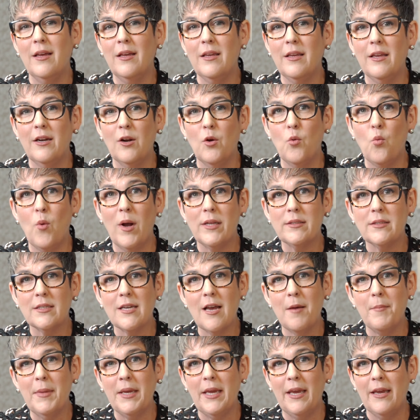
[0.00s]
what's
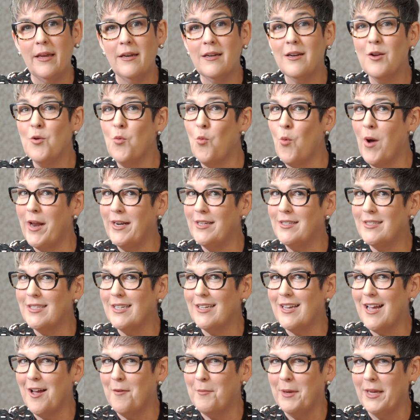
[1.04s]
coming in, when is
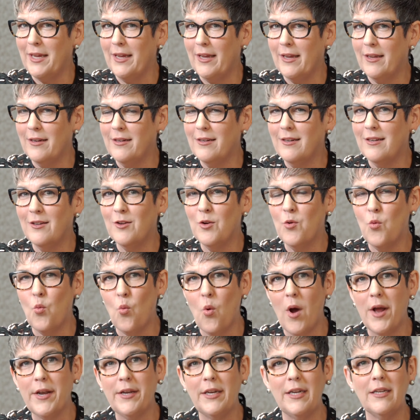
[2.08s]
it coming in,
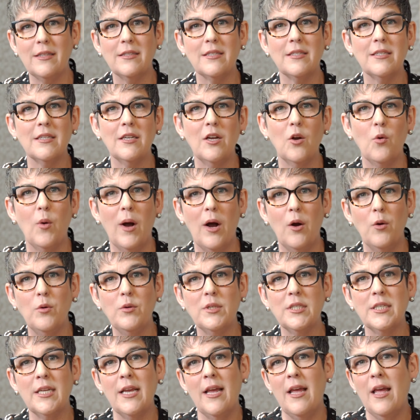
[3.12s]
what needs to go
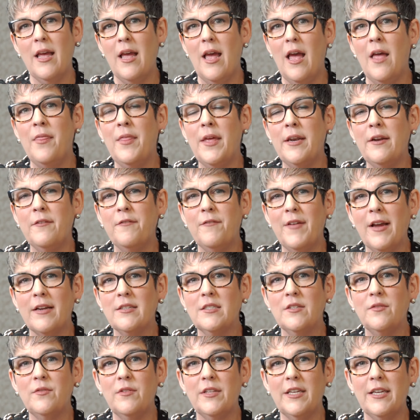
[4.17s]
out, and then
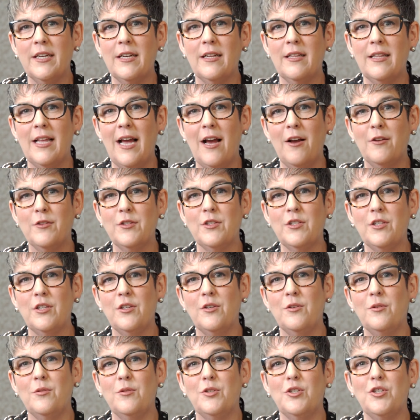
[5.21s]
effectively it allows
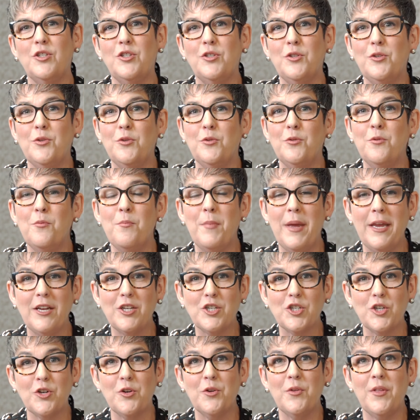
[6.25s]
you to make
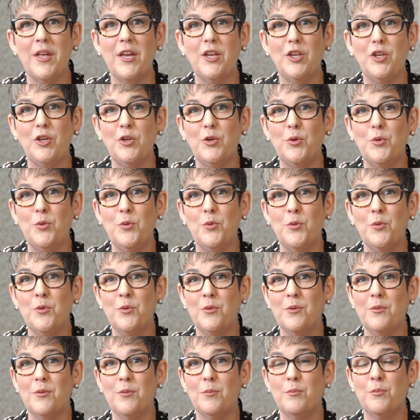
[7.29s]
sure that you
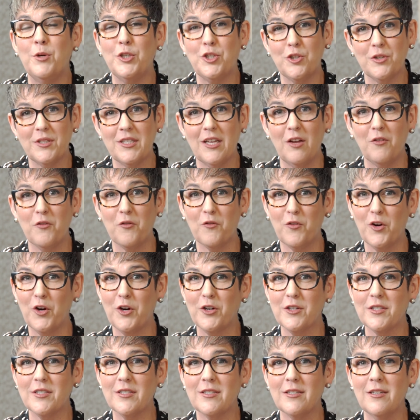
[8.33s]
put yourself
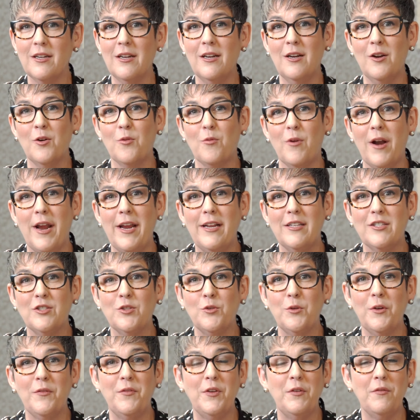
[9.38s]
first, right?
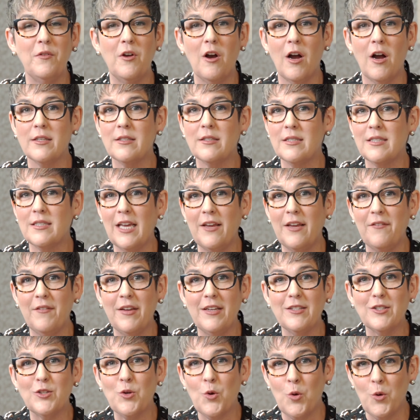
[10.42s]
So if you've got
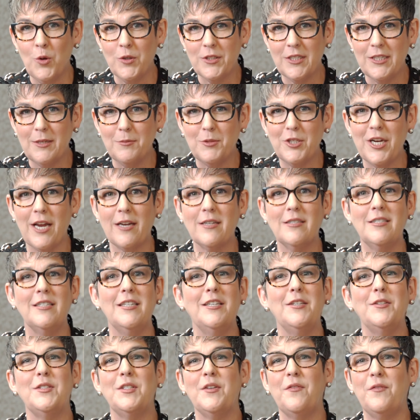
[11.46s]
savings goals and
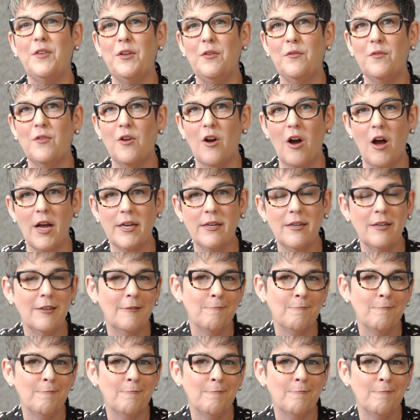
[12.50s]
objectives, if you've got,